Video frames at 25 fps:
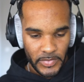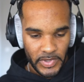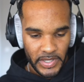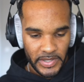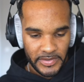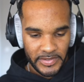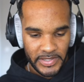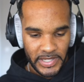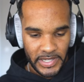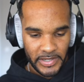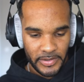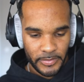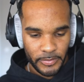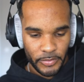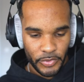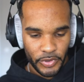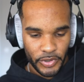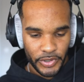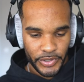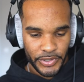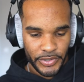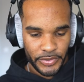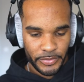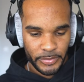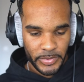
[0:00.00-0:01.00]
Gives like a
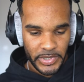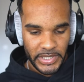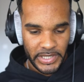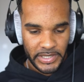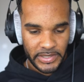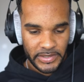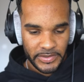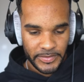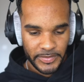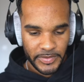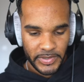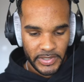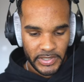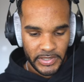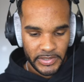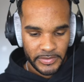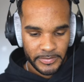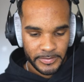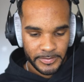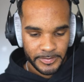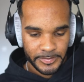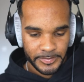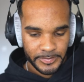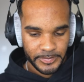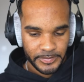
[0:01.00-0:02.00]
more humanized
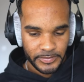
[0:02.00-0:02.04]
feeling.